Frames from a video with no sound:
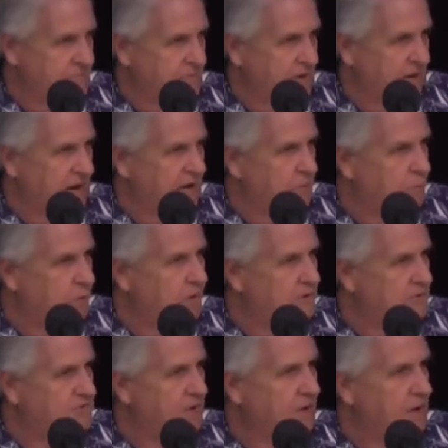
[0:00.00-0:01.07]
In other
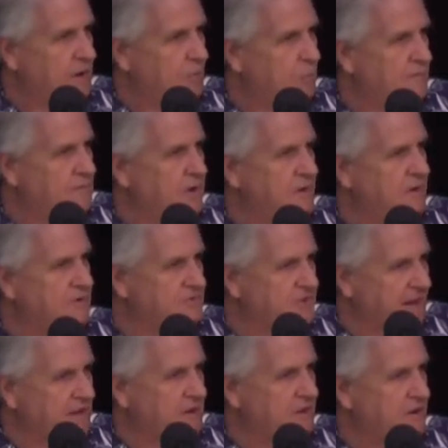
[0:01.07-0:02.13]
words, We've got
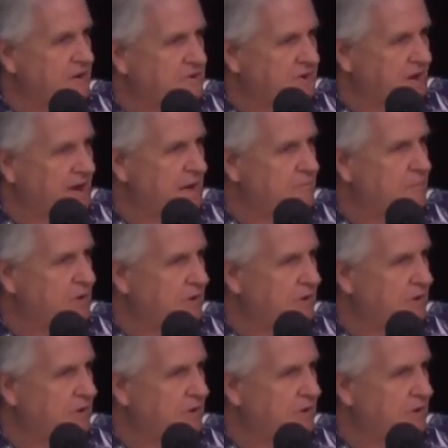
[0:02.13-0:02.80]
exactly the same